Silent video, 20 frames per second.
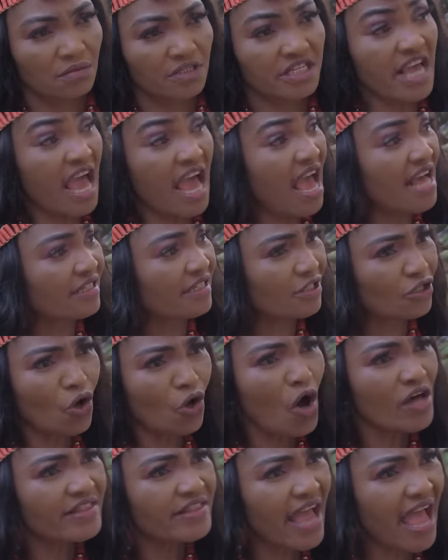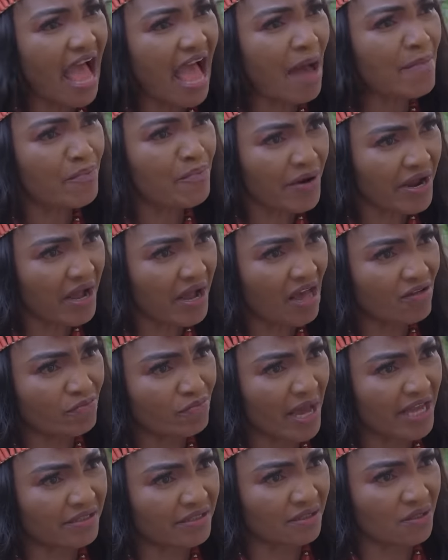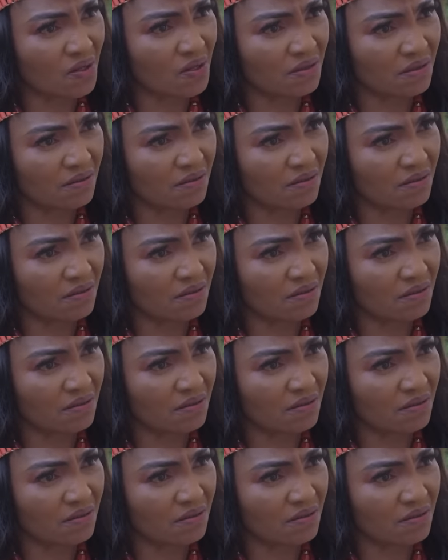Yes, go there and bring out my son.